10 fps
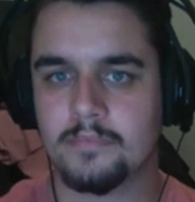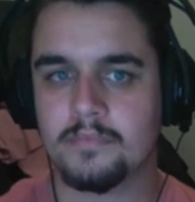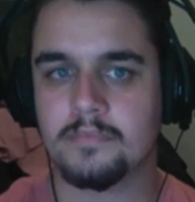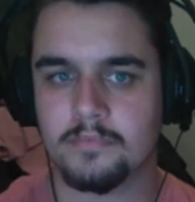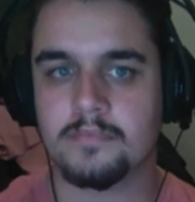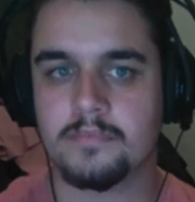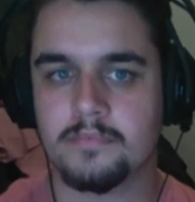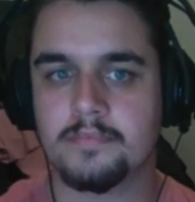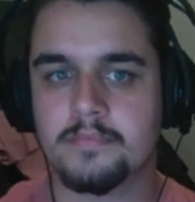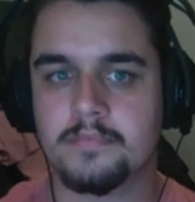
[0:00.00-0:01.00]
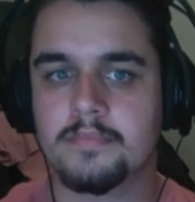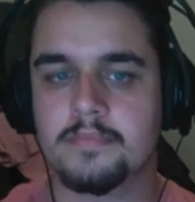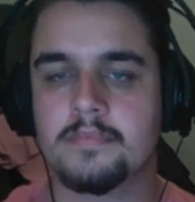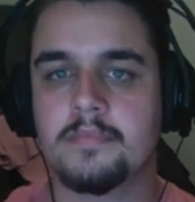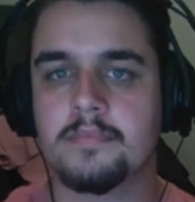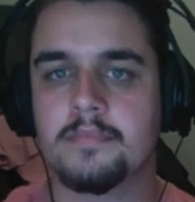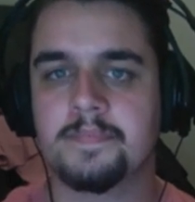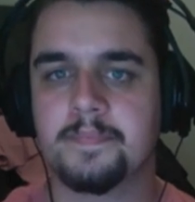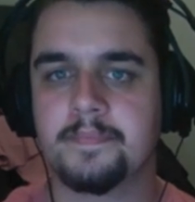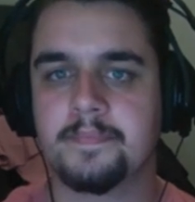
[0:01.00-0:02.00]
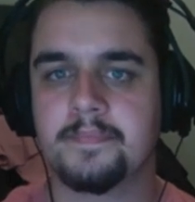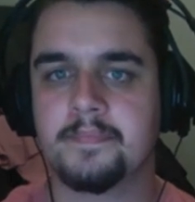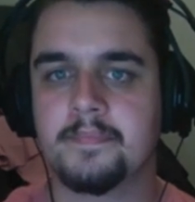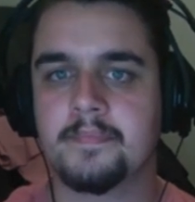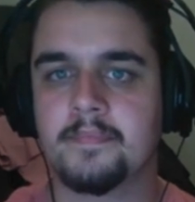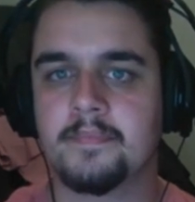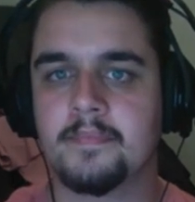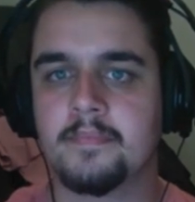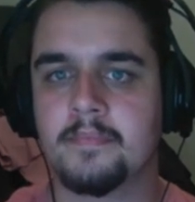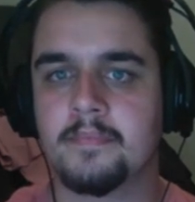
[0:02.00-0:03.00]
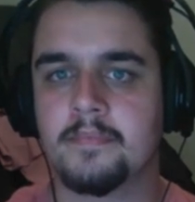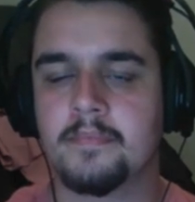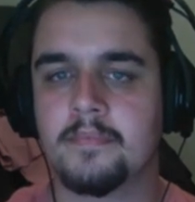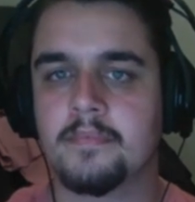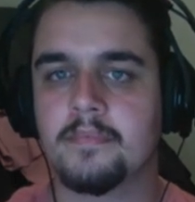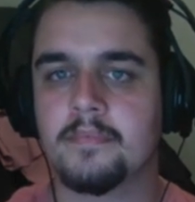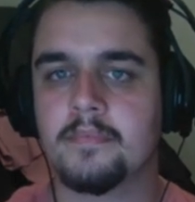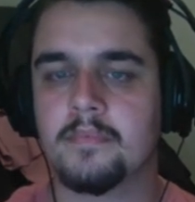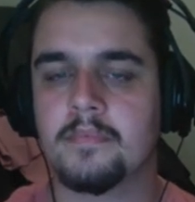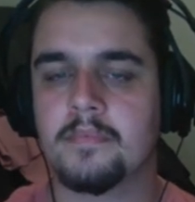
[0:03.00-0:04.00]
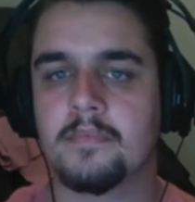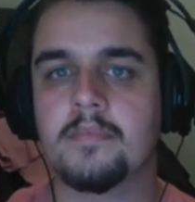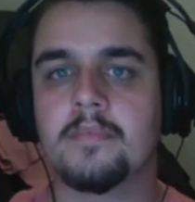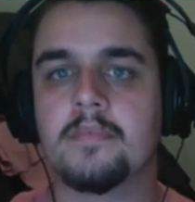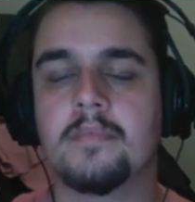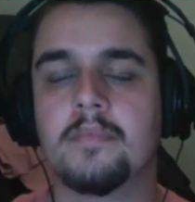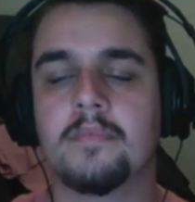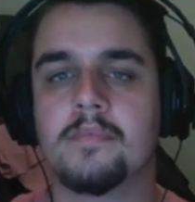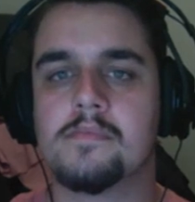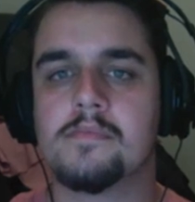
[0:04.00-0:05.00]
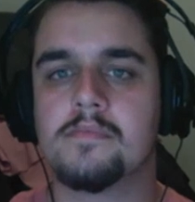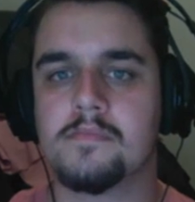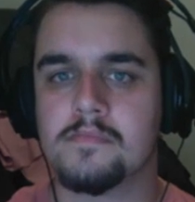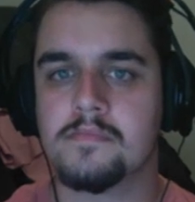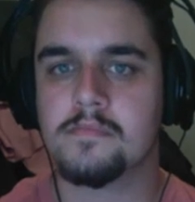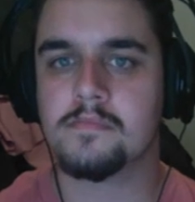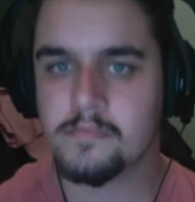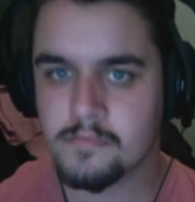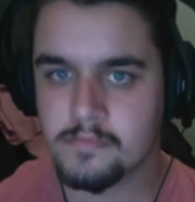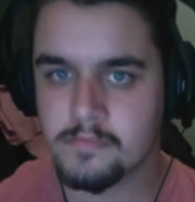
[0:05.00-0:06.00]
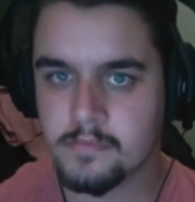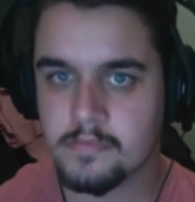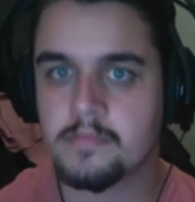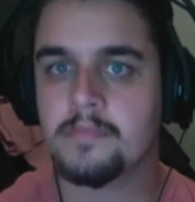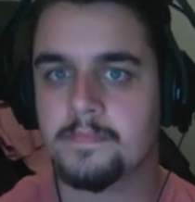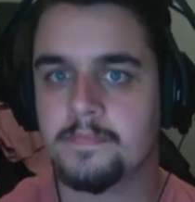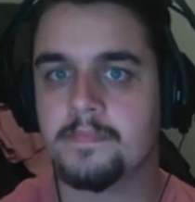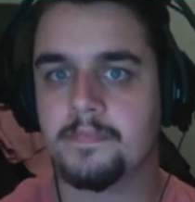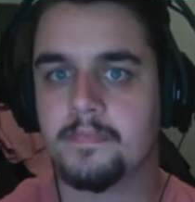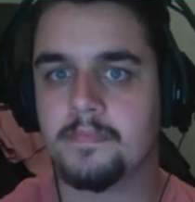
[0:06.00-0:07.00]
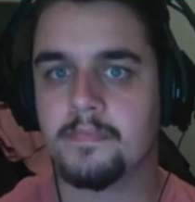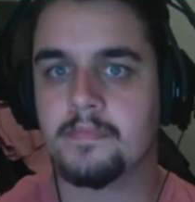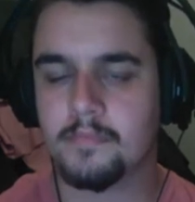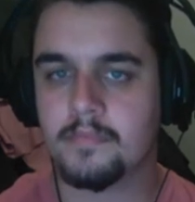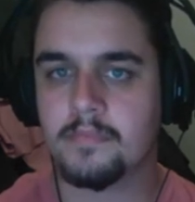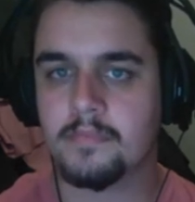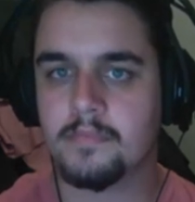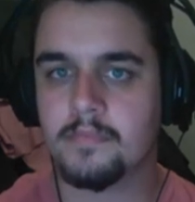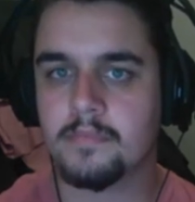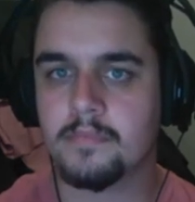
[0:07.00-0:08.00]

[no speech]